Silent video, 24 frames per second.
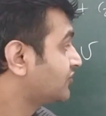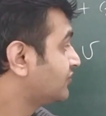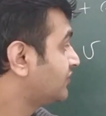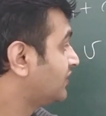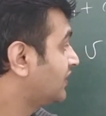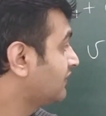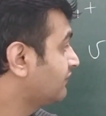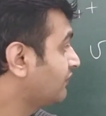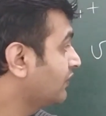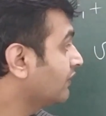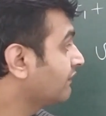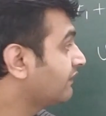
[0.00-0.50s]
So
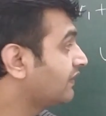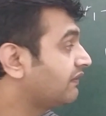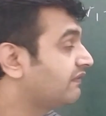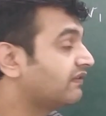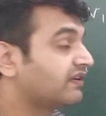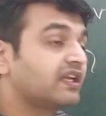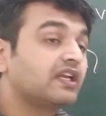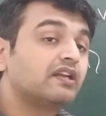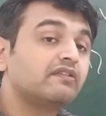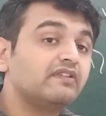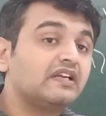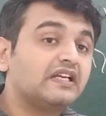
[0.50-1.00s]
therefore,
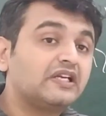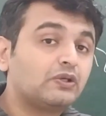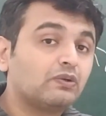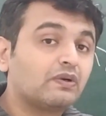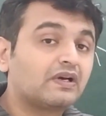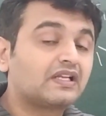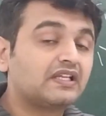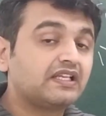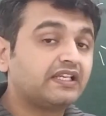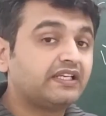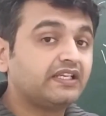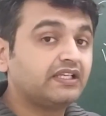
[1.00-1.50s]
v1 and v2
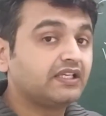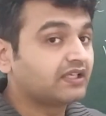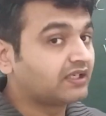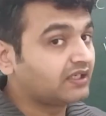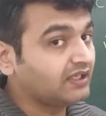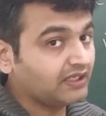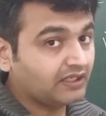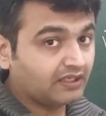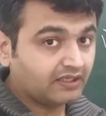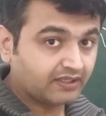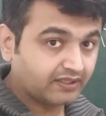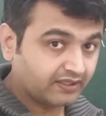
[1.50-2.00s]
are
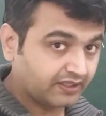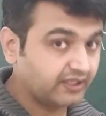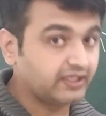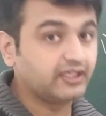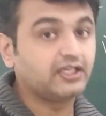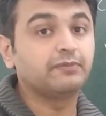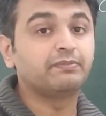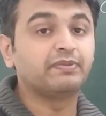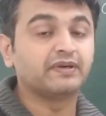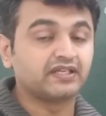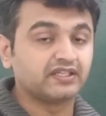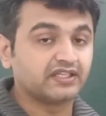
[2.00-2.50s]
linearly
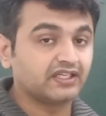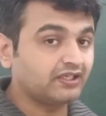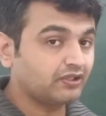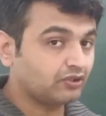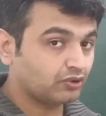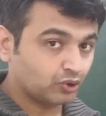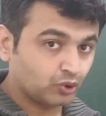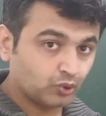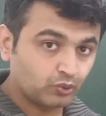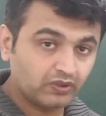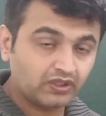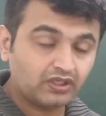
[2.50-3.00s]

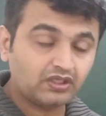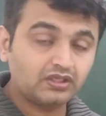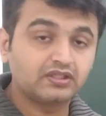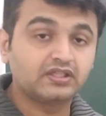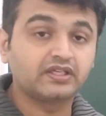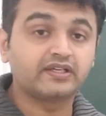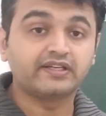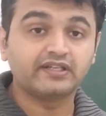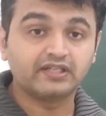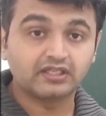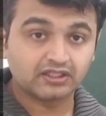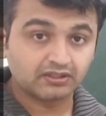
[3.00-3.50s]
independent over
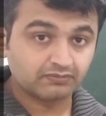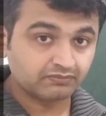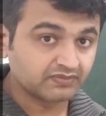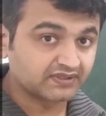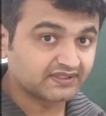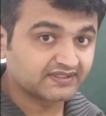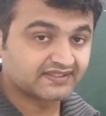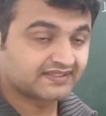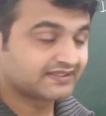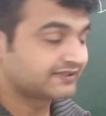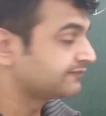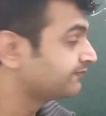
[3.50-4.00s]
the real
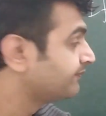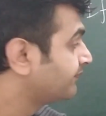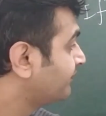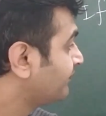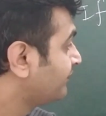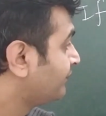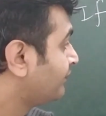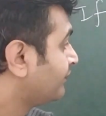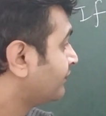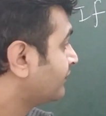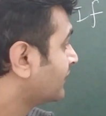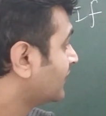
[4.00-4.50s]
numbers.
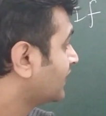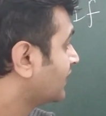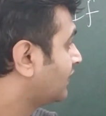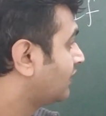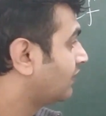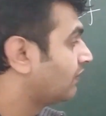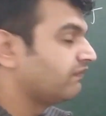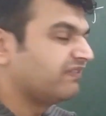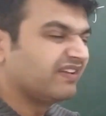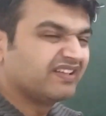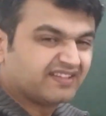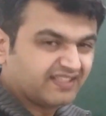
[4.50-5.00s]

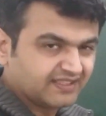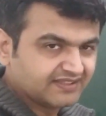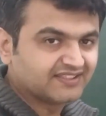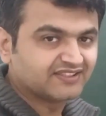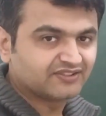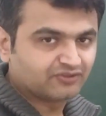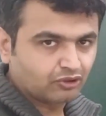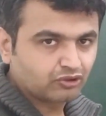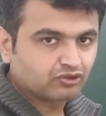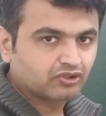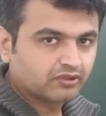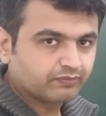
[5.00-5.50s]
Well, this
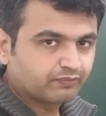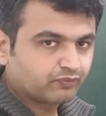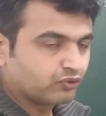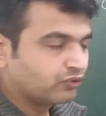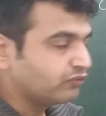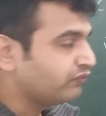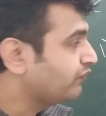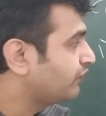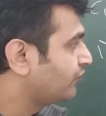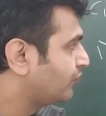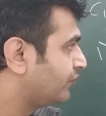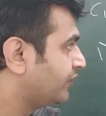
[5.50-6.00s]
is not the
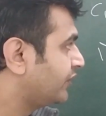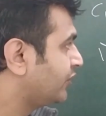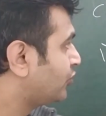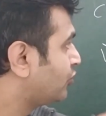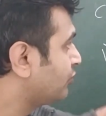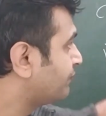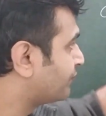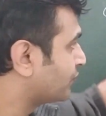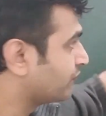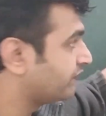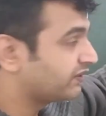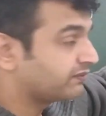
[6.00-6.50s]
proof. You need
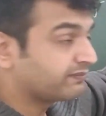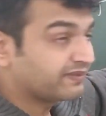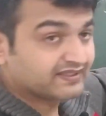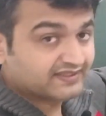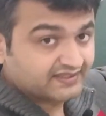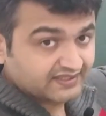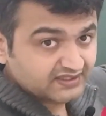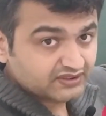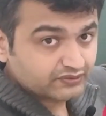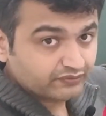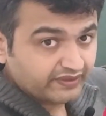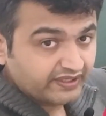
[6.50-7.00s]
to prove it by
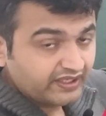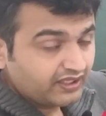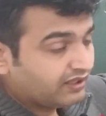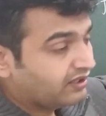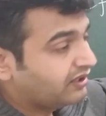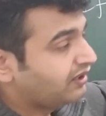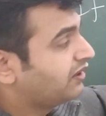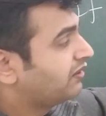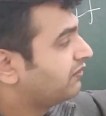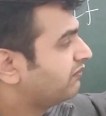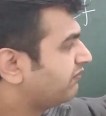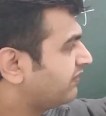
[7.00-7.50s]
this way.
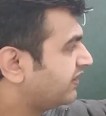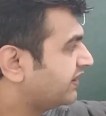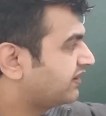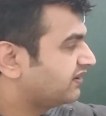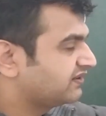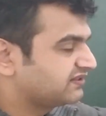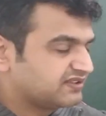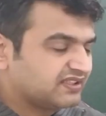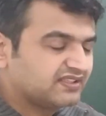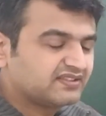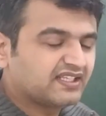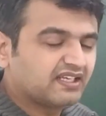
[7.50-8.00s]

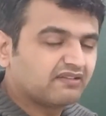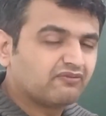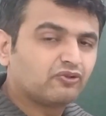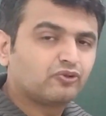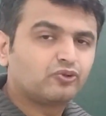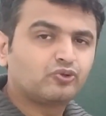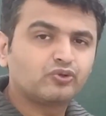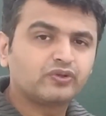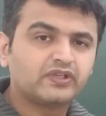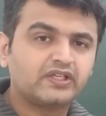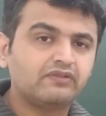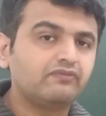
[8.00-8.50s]
But just I
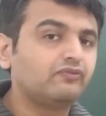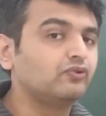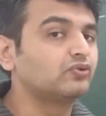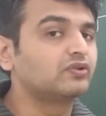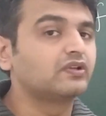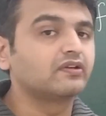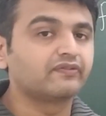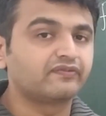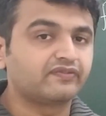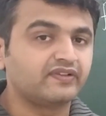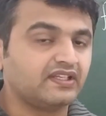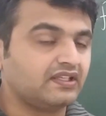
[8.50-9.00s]
want to give
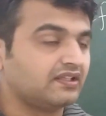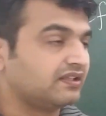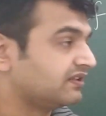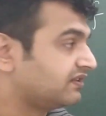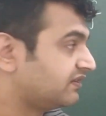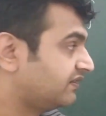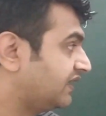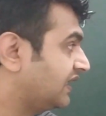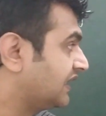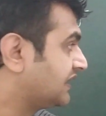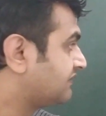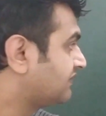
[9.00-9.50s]
you the feel.
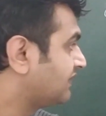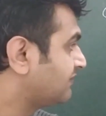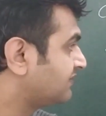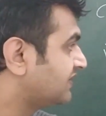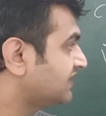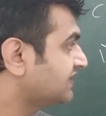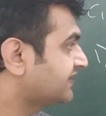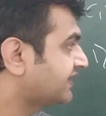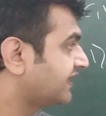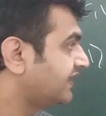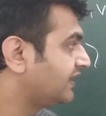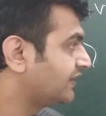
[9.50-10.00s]
That's why
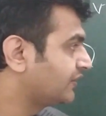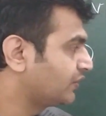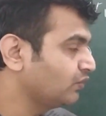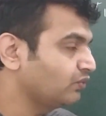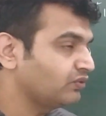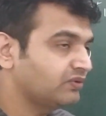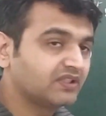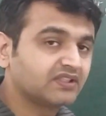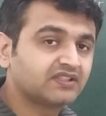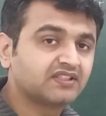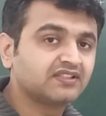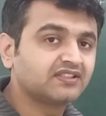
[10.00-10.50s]
I'm just telling
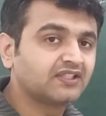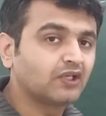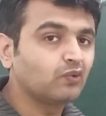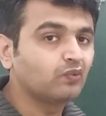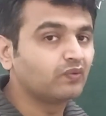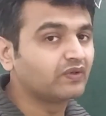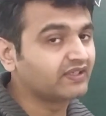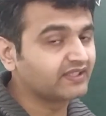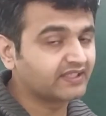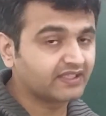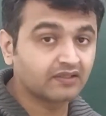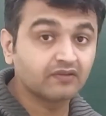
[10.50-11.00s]
you, this is how
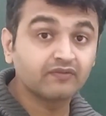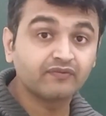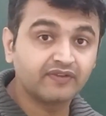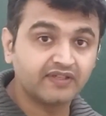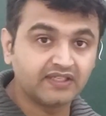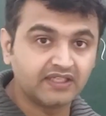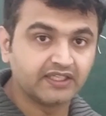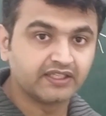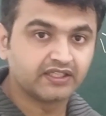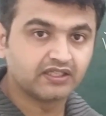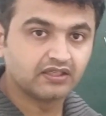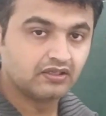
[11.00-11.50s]
one can
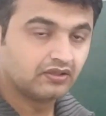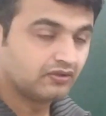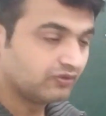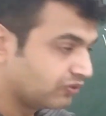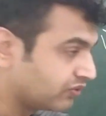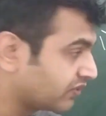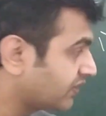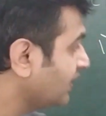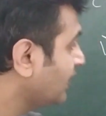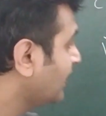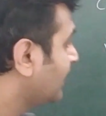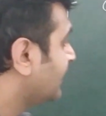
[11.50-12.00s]
feel it.
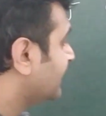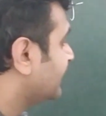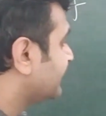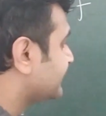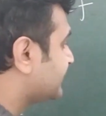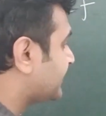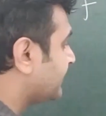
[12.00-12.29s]
Okay.